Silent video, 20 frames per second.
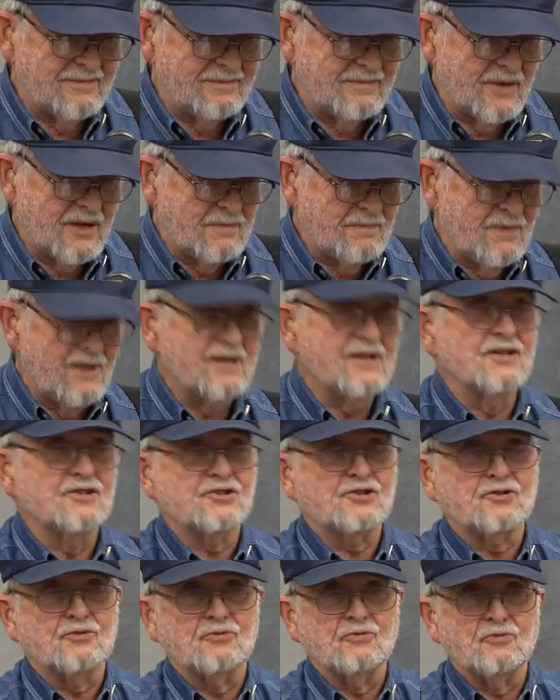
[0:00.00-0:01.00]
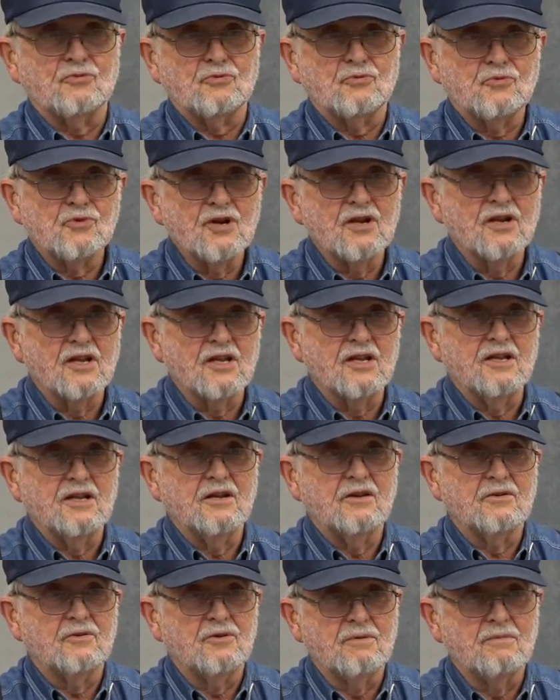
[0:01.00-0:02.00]
my biggest really
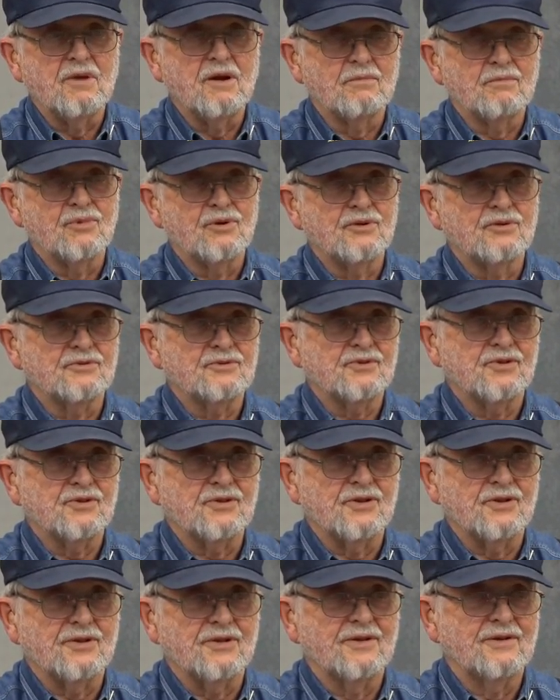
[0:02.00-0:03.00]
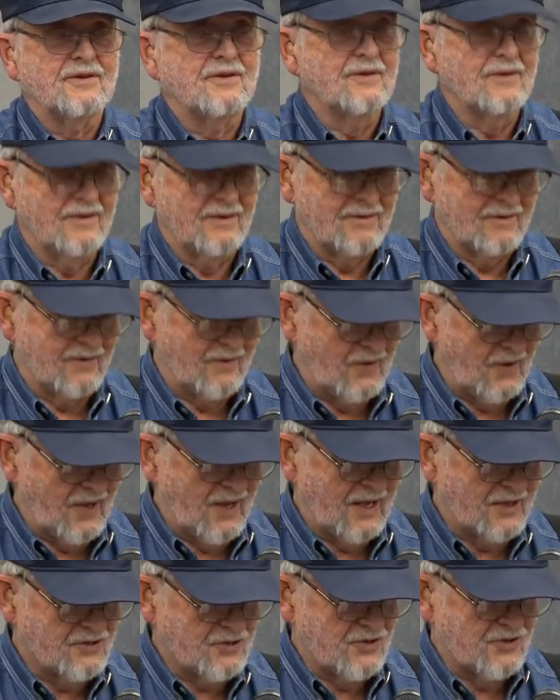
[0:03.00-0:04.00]
remembrance, well,
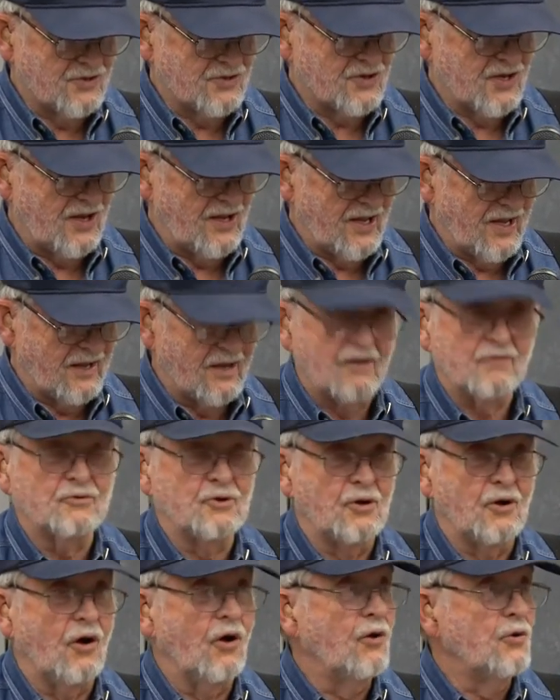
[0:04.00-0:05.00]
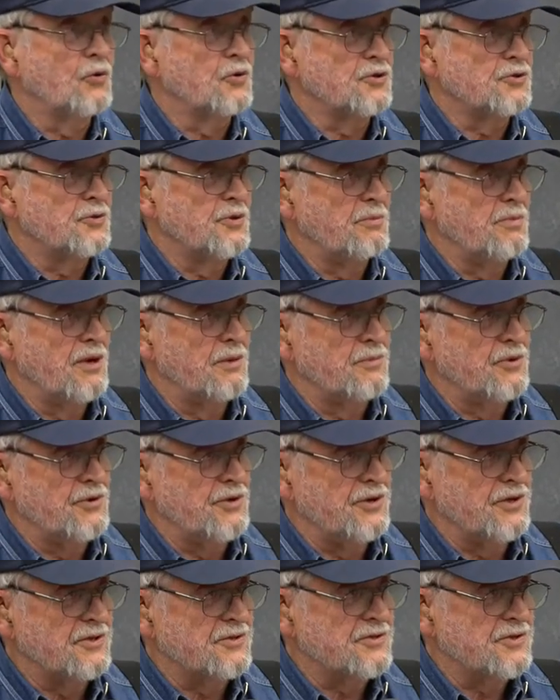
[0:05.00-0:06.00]
I shouldn't say that. I re always remember
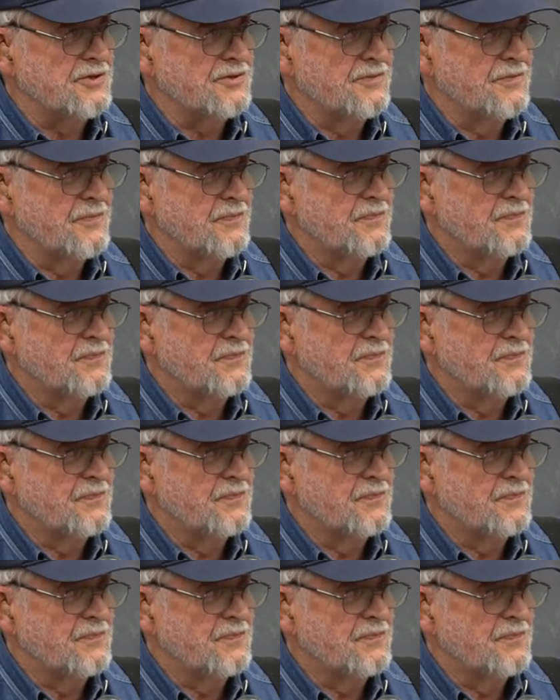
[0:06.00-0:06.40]
this.